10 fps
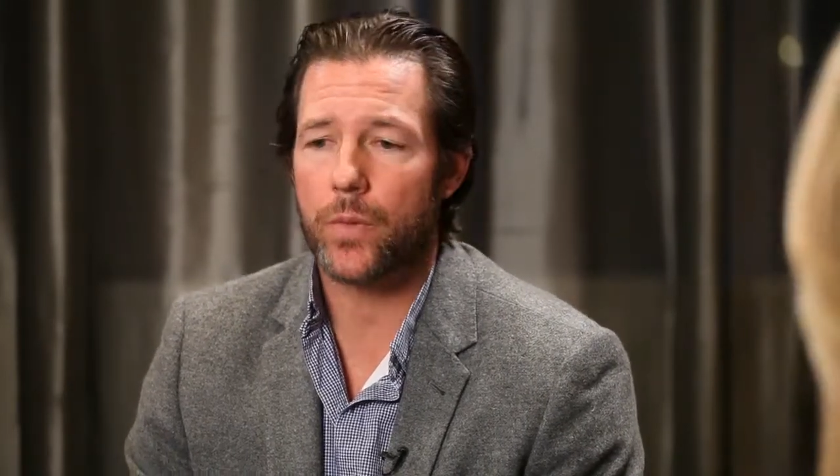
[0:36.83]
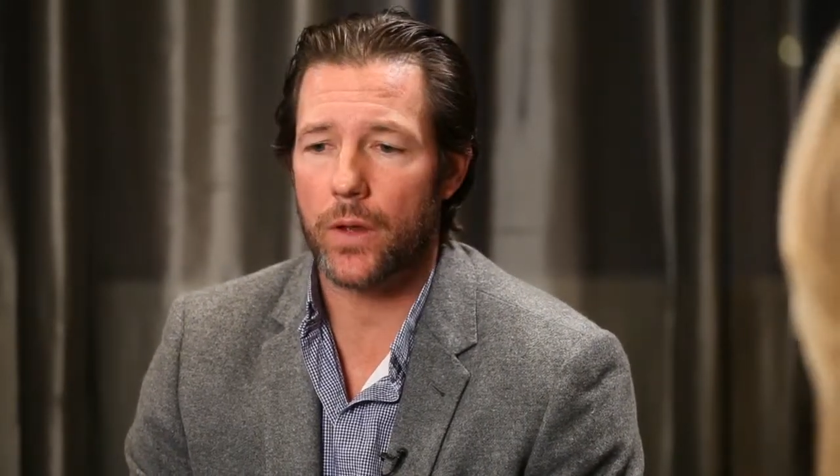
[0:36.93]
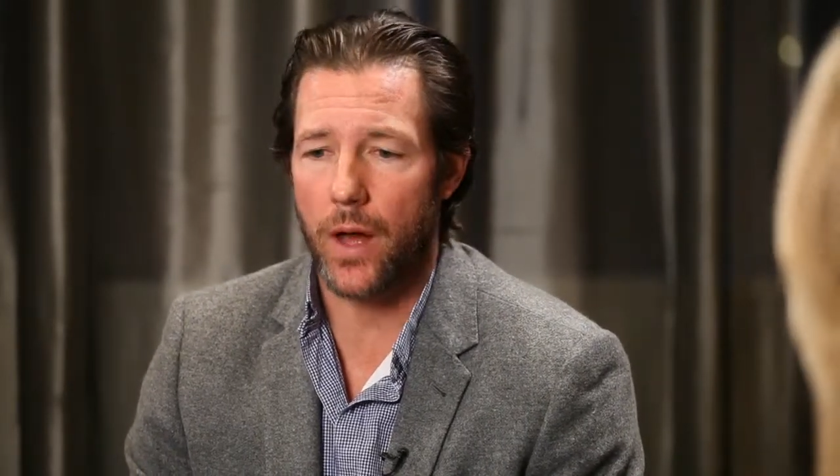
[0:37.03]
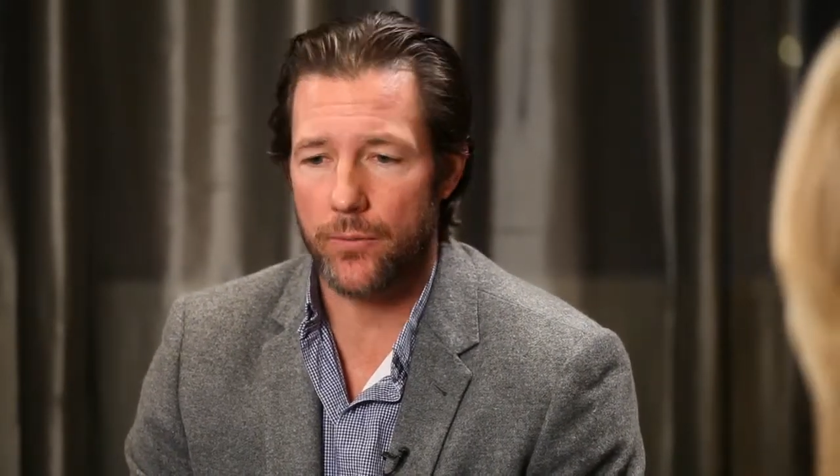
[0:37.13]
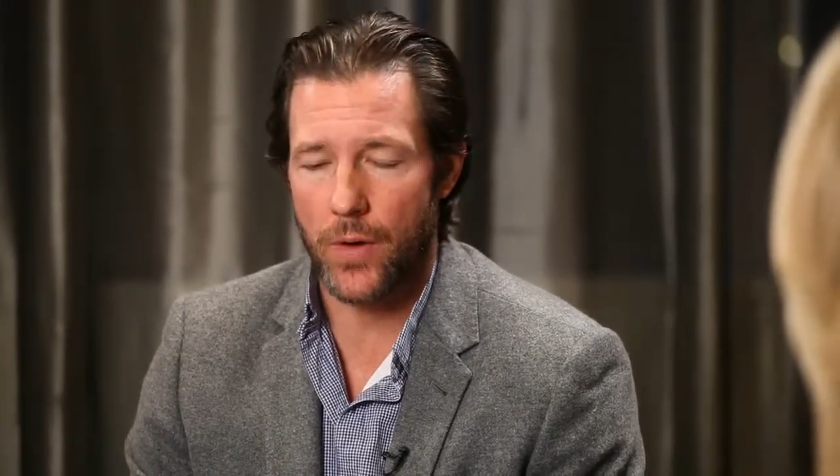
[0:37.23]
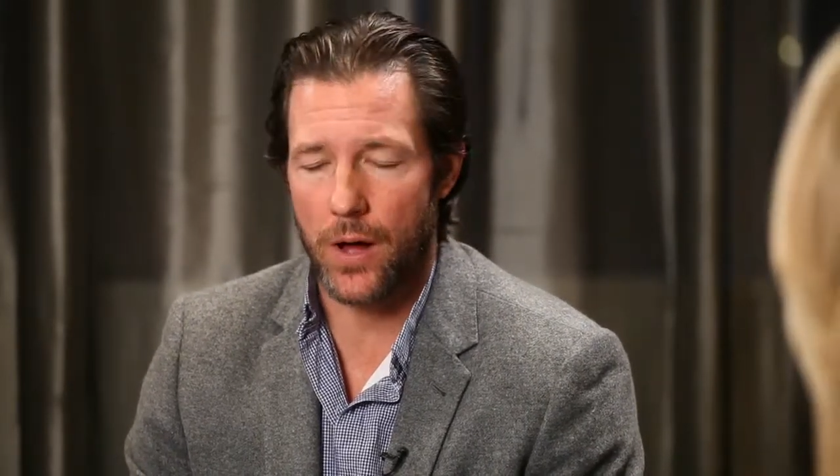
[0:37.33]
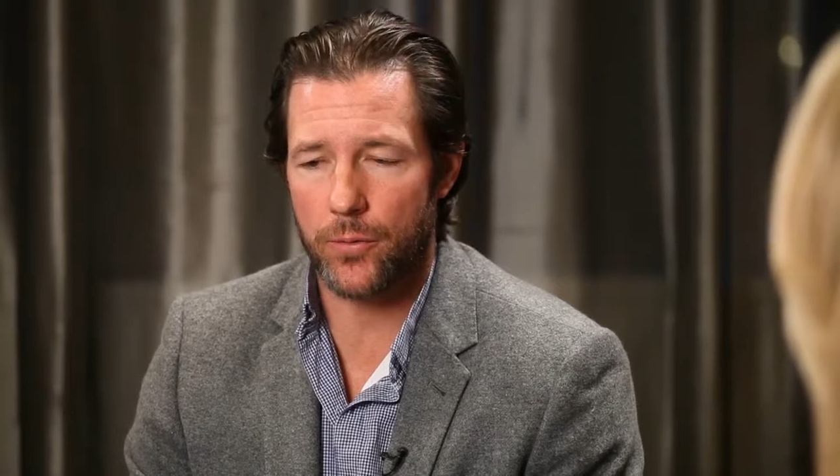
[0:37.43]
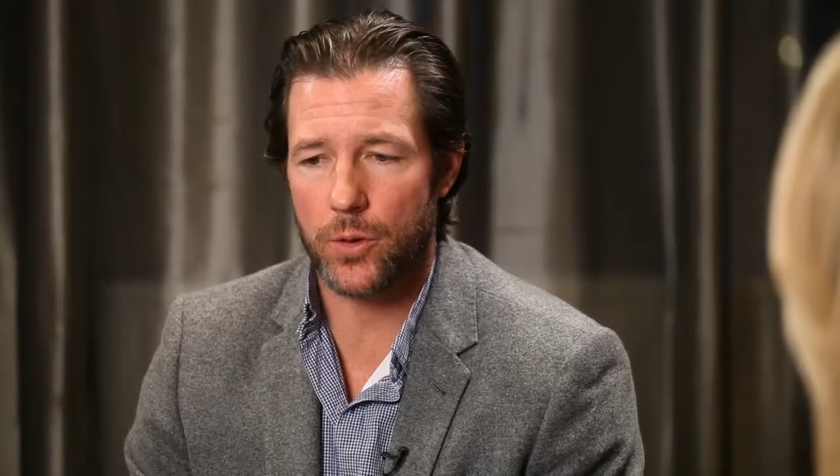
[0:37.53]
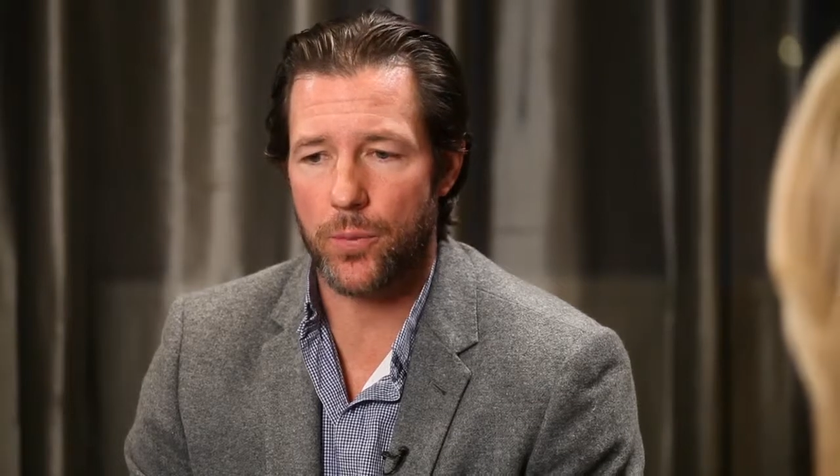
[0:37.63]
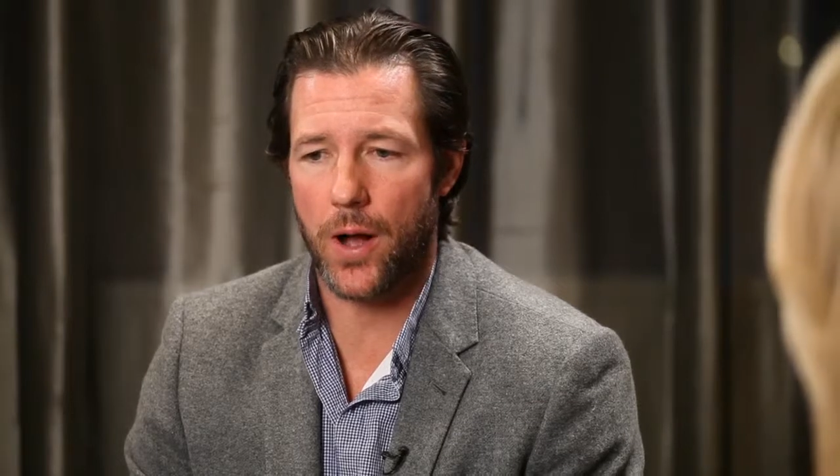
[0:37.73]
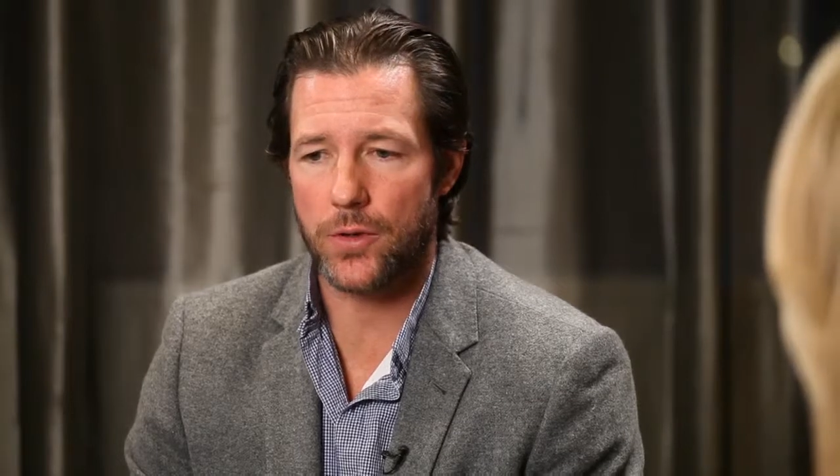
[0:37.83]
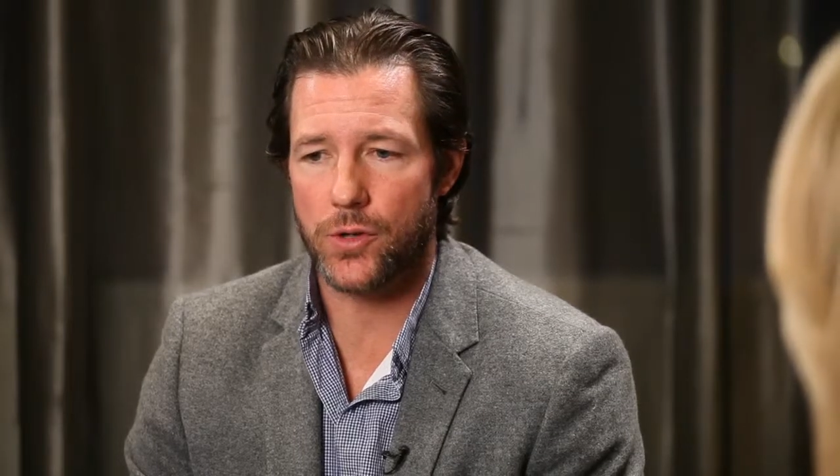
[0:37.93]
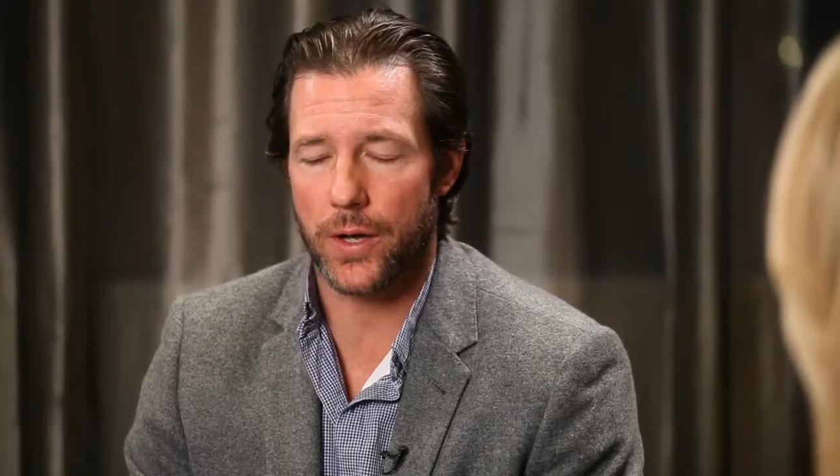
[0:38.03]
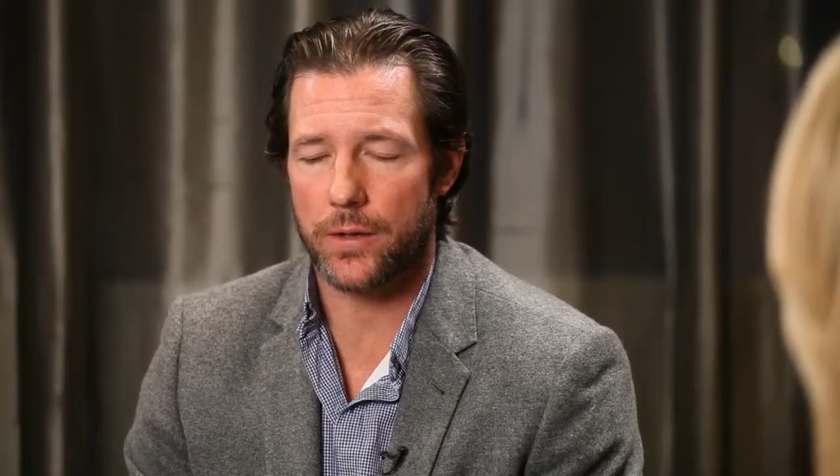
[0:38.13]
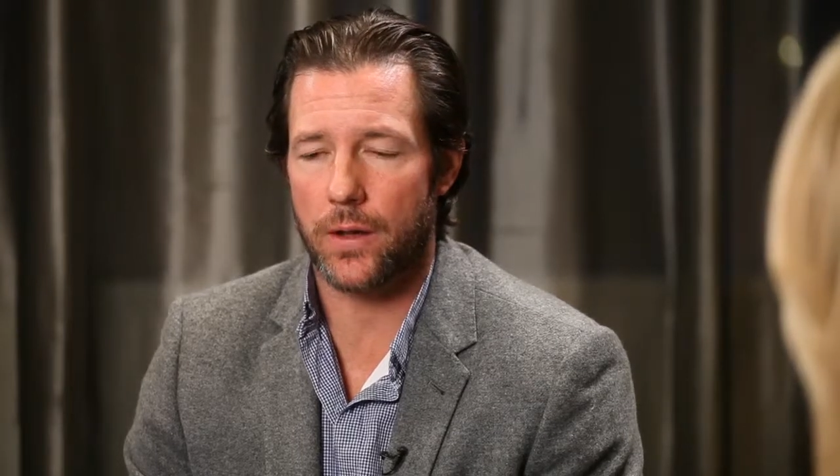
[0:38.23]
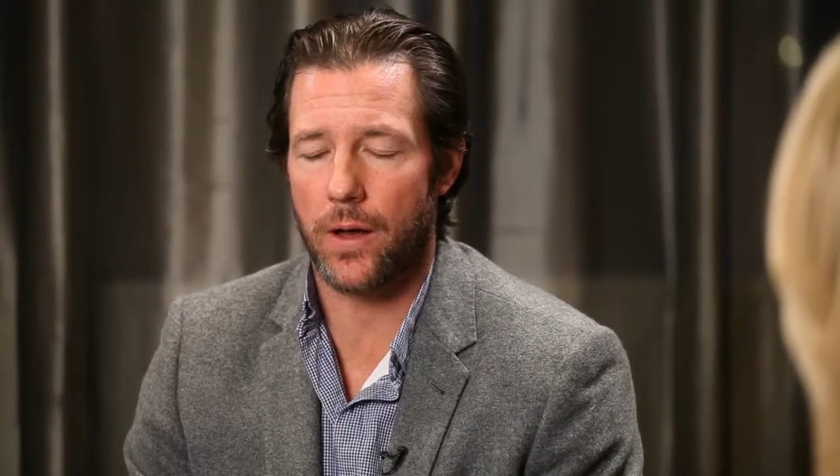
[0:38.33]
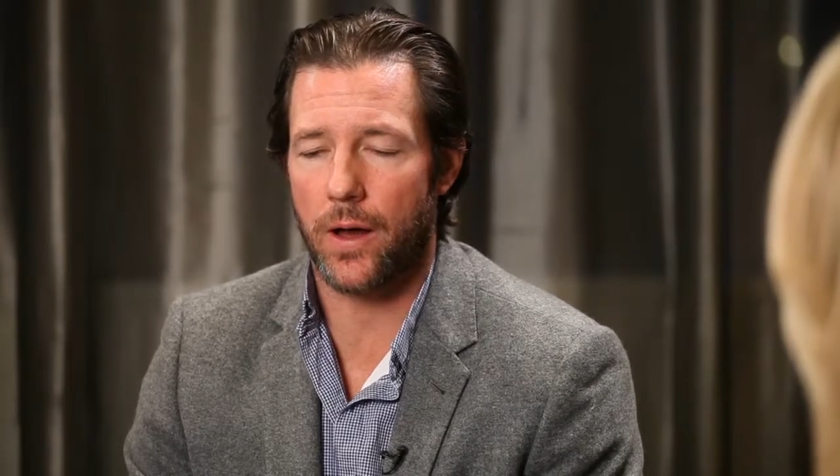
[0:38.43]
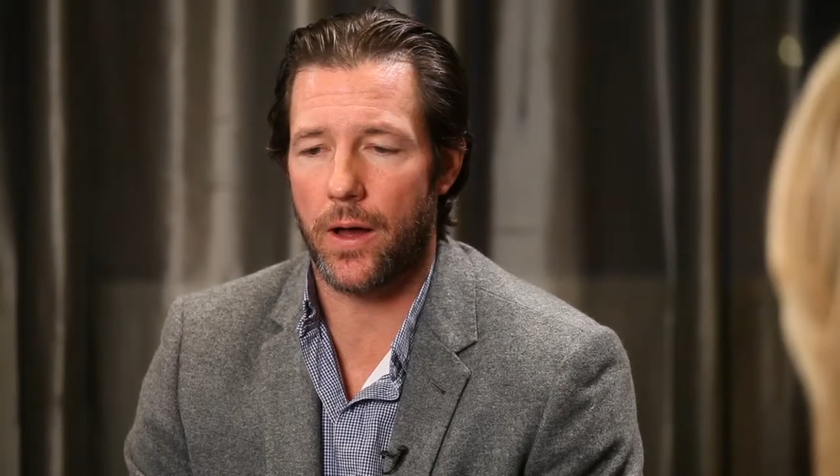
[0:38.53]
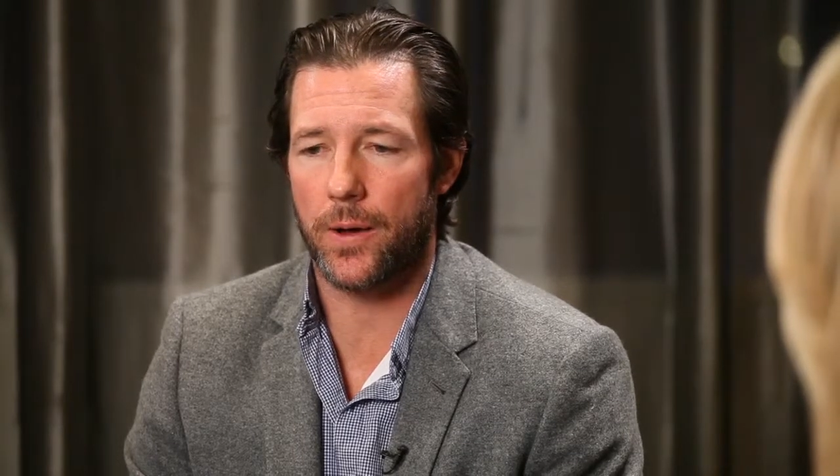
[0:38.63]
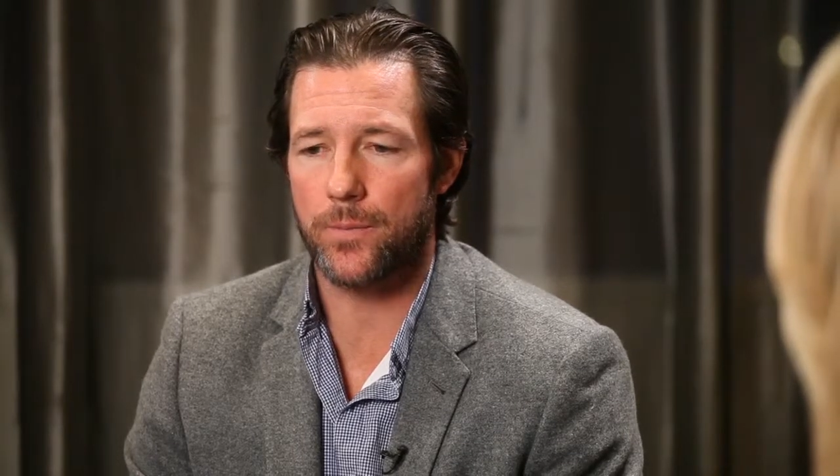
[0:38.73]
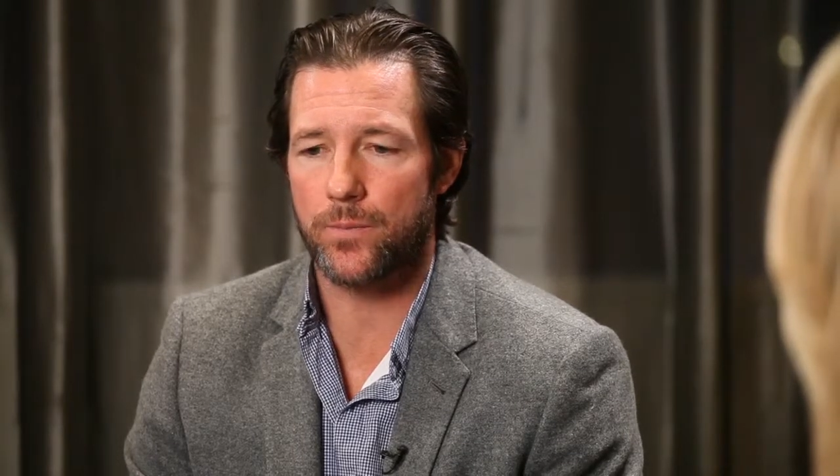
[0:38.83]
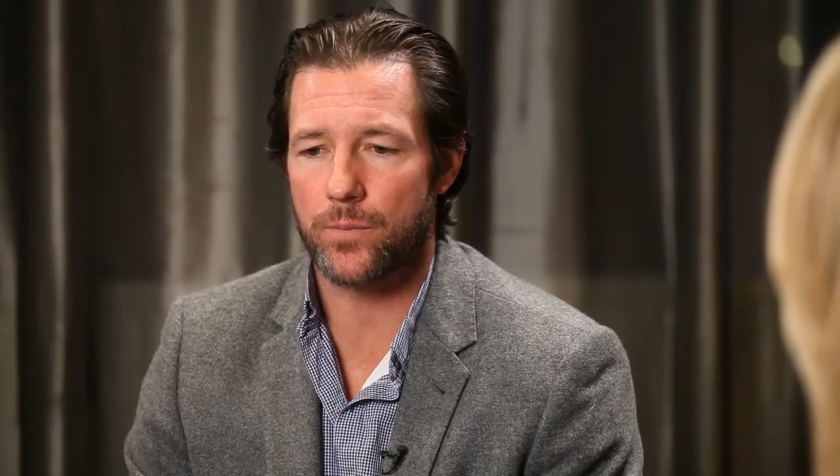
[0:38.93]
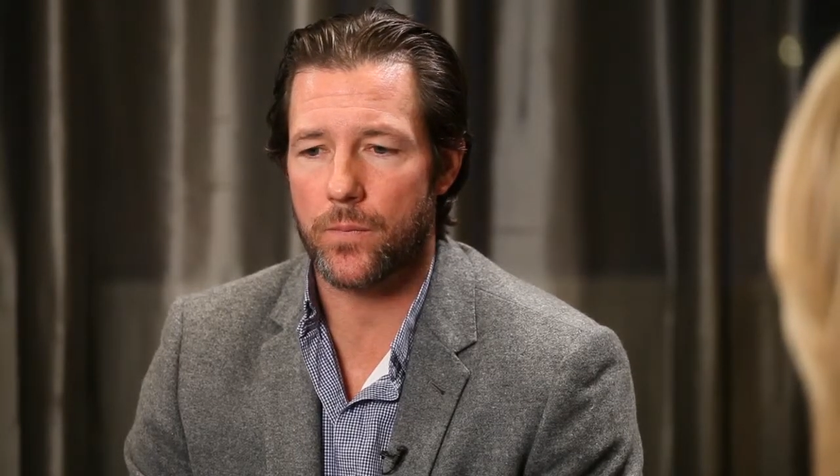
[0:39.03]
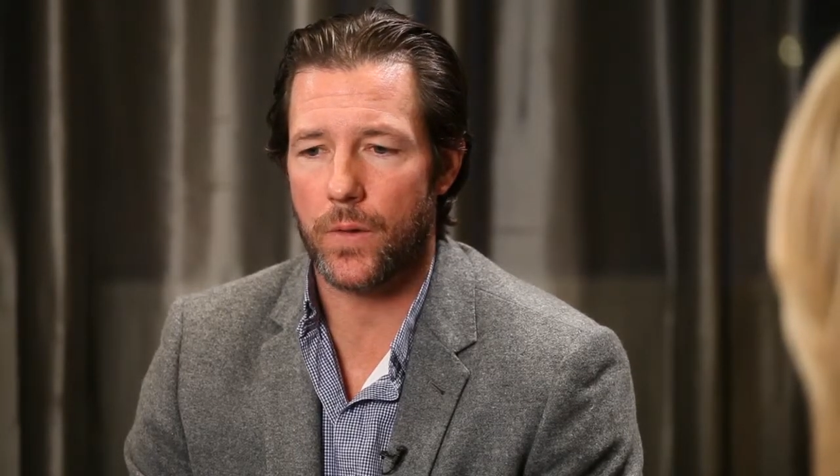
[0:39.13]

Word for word: got involved with the project, um,